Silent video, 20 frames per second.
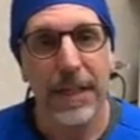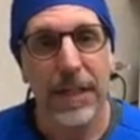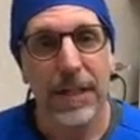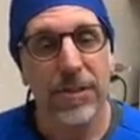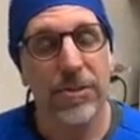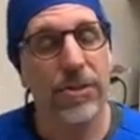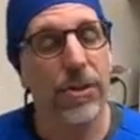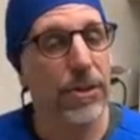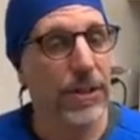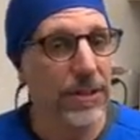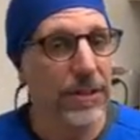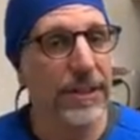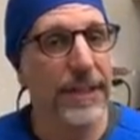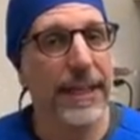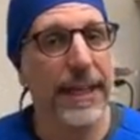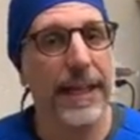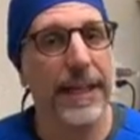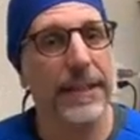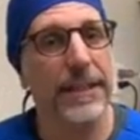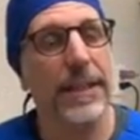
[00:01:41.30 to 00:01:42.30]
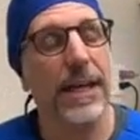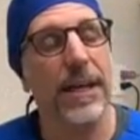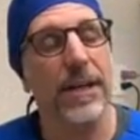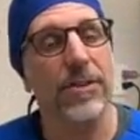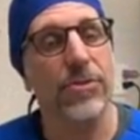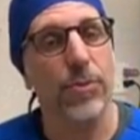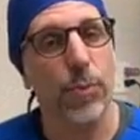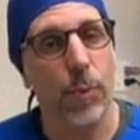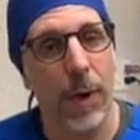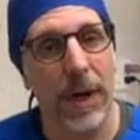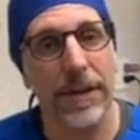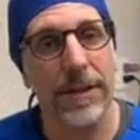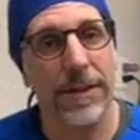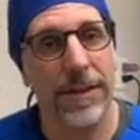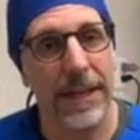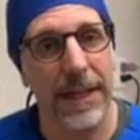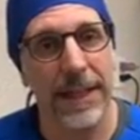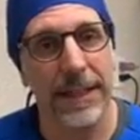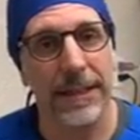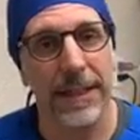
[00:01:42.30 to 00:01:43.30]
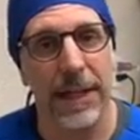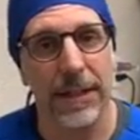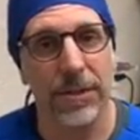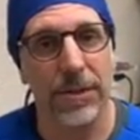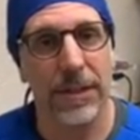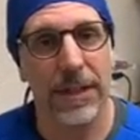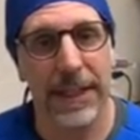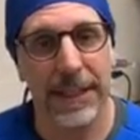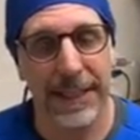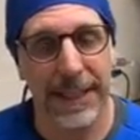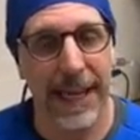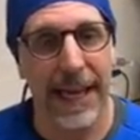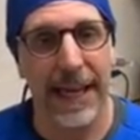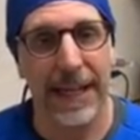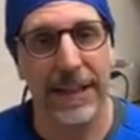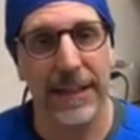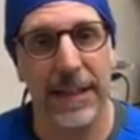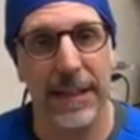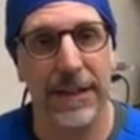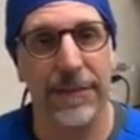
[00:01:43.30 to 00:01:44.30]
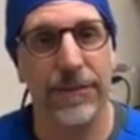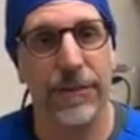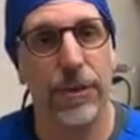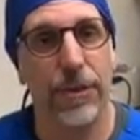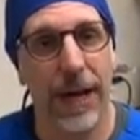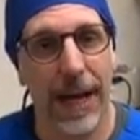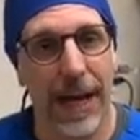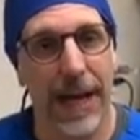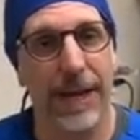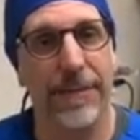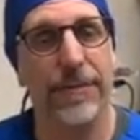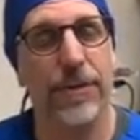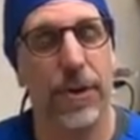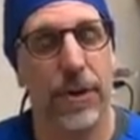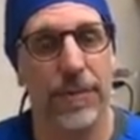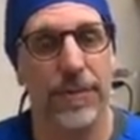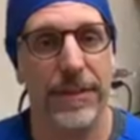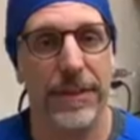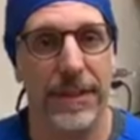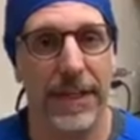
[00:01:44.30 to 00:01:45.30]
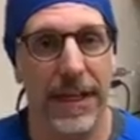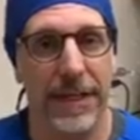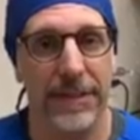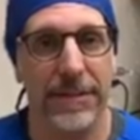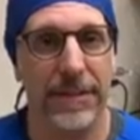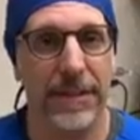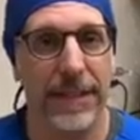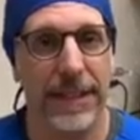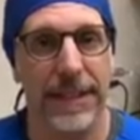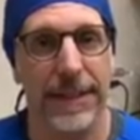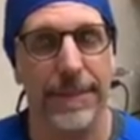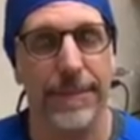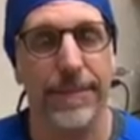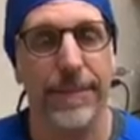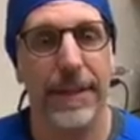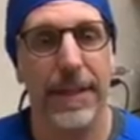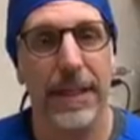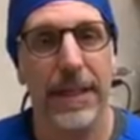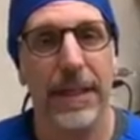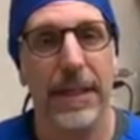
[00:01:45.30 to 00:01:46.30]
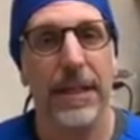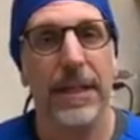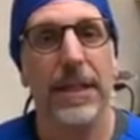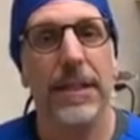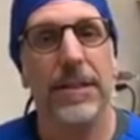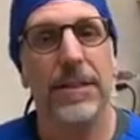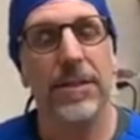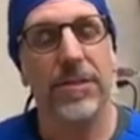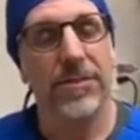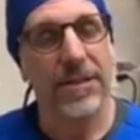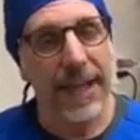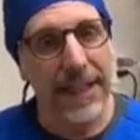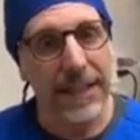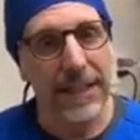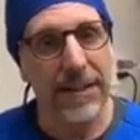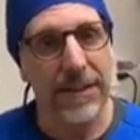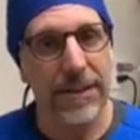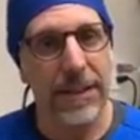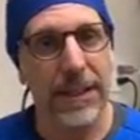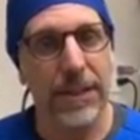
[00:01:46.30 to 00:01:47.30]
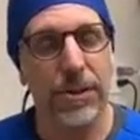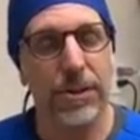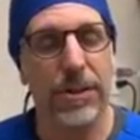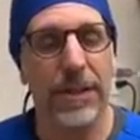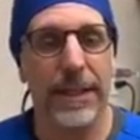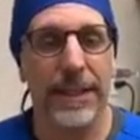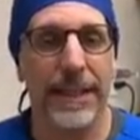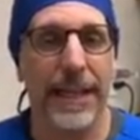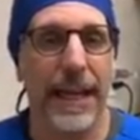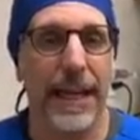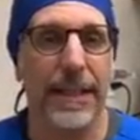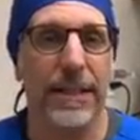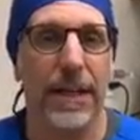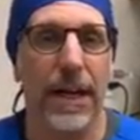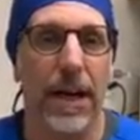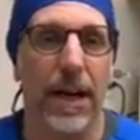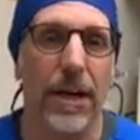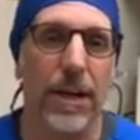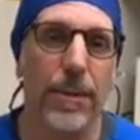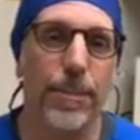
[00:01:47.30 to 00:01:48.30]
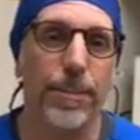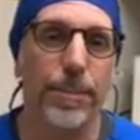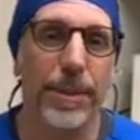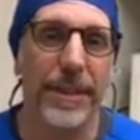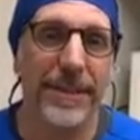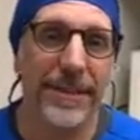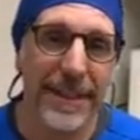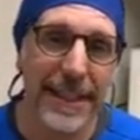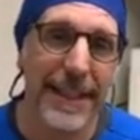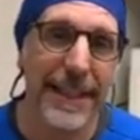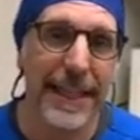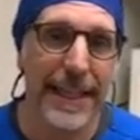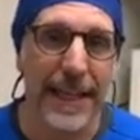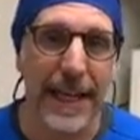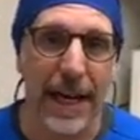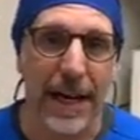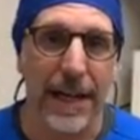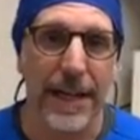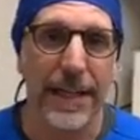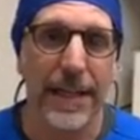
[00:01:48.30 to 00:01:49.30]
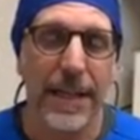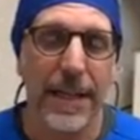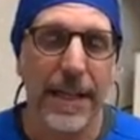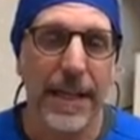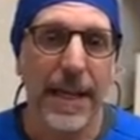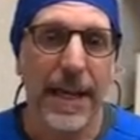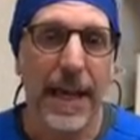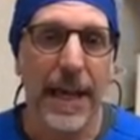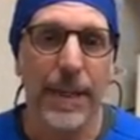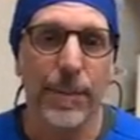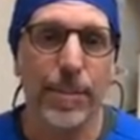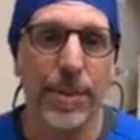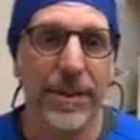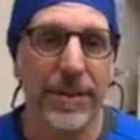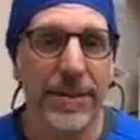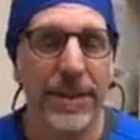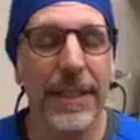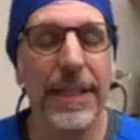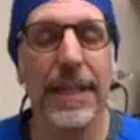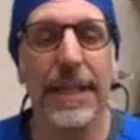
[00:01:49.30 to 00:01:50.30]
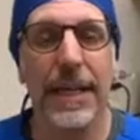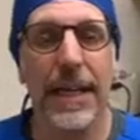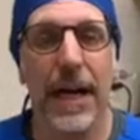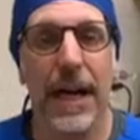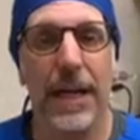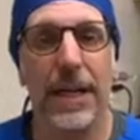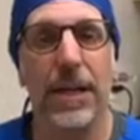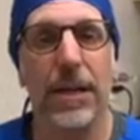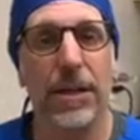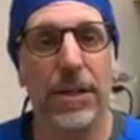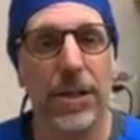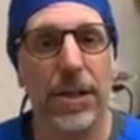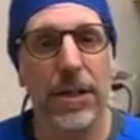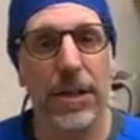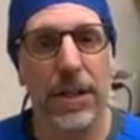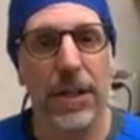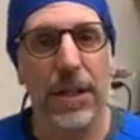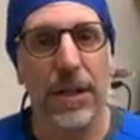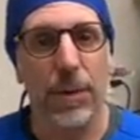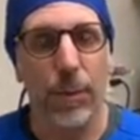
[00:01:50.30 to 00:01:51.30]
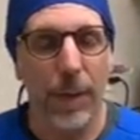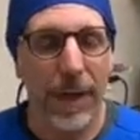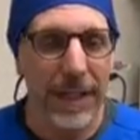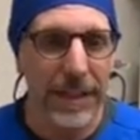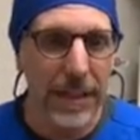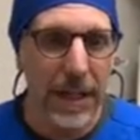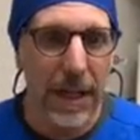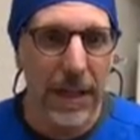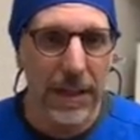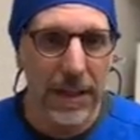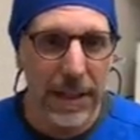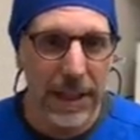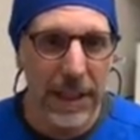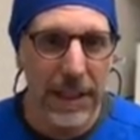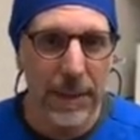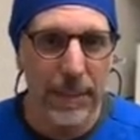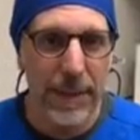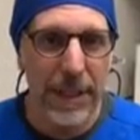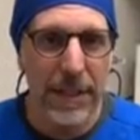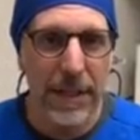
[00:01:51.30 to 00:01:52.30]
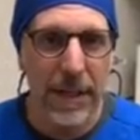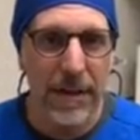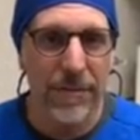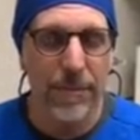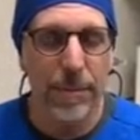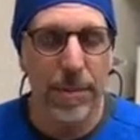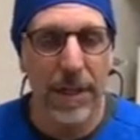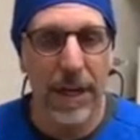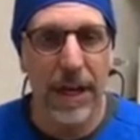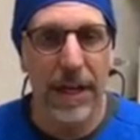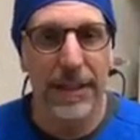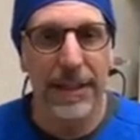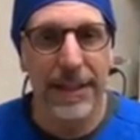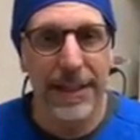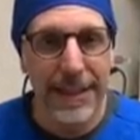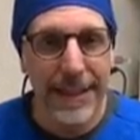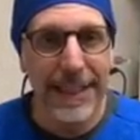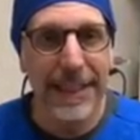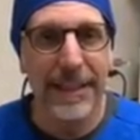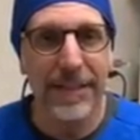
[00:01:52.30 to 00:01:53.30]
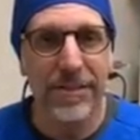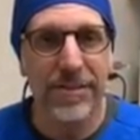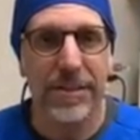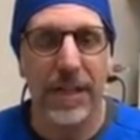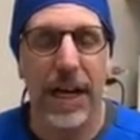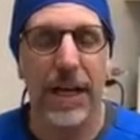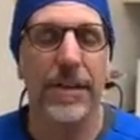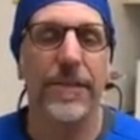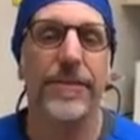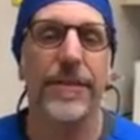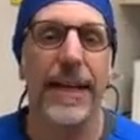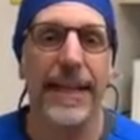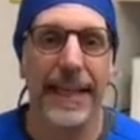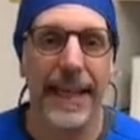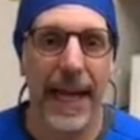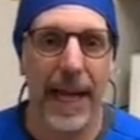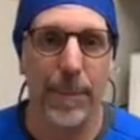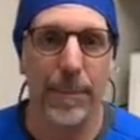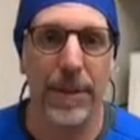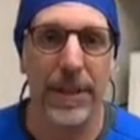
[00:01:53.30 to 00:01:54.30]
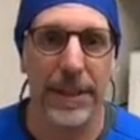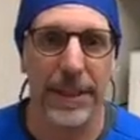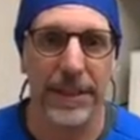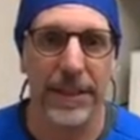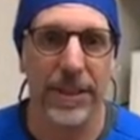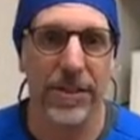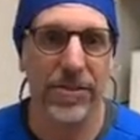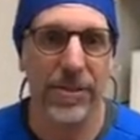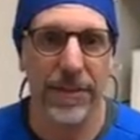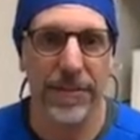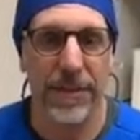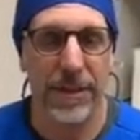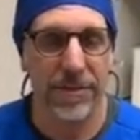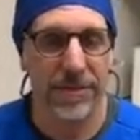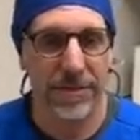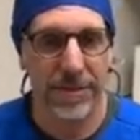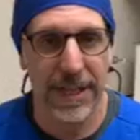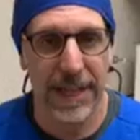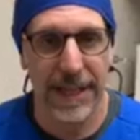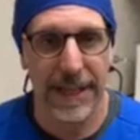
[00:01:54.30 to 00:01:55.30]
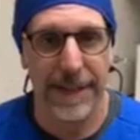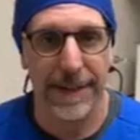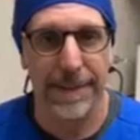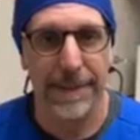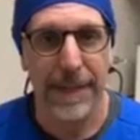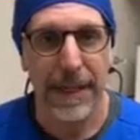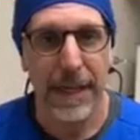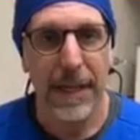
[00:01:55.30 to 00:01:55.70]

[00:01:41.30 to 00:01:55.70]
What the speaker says: So urticaria is one thing that you can get if you have COVID-19. The second thing you can get are petechiae. And petechiae occur when a little bit of blood leaks out of the capillaries of the skin.